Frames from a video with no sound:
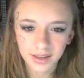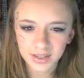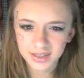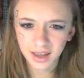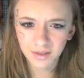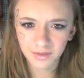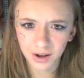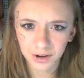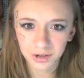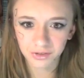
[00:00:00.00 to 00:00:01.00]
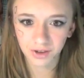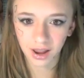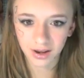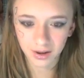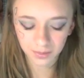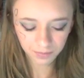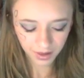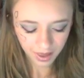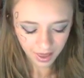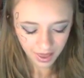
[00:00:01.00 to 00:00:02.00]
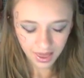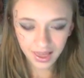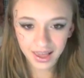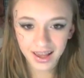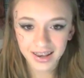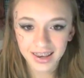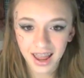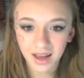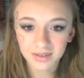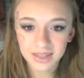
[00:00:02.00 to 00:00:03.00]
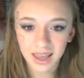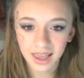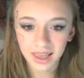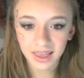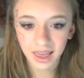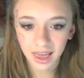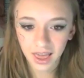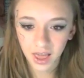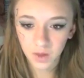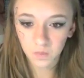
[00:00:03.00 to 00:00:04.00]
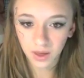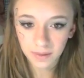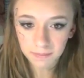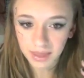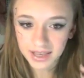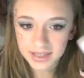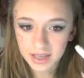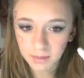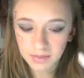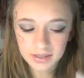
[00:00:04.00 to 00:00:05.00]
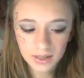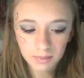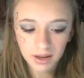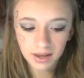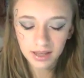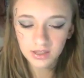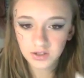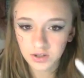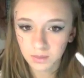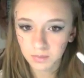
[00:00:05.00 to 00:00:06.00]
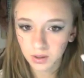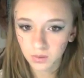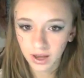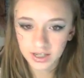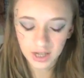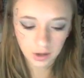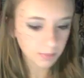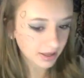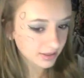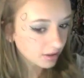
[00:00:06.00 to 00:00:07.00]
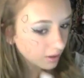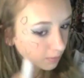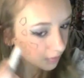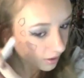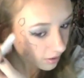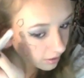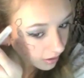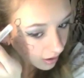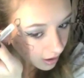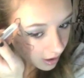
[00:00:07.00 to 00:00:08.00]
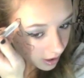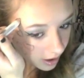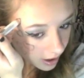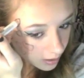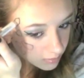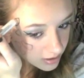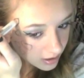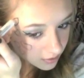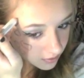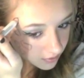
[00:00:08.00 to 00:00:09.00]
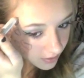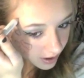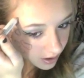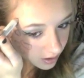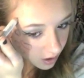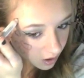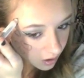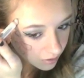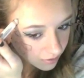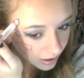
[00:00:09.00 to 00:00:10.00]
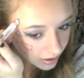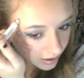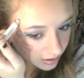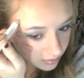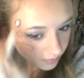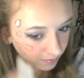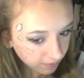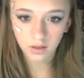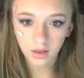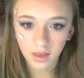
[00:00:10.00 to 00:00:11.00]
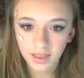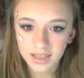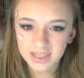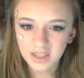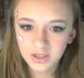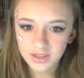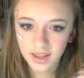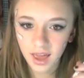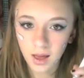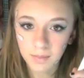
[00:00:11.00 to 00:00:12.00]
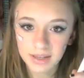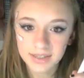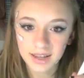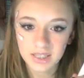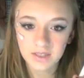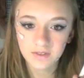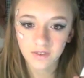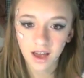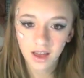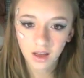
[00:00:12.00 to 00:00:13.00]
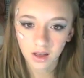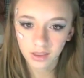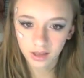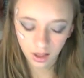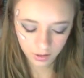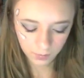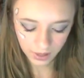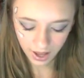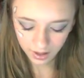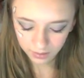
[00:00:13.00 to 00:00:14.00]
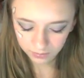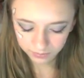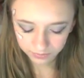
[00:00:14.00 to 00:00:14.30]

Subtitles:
It's kind of very random. And now take a white base. I'm using my NYX Jumbo eyeshadow pencil in Milk, and I'm just going to fill all of that in. This is just going to help intensify all the color we add.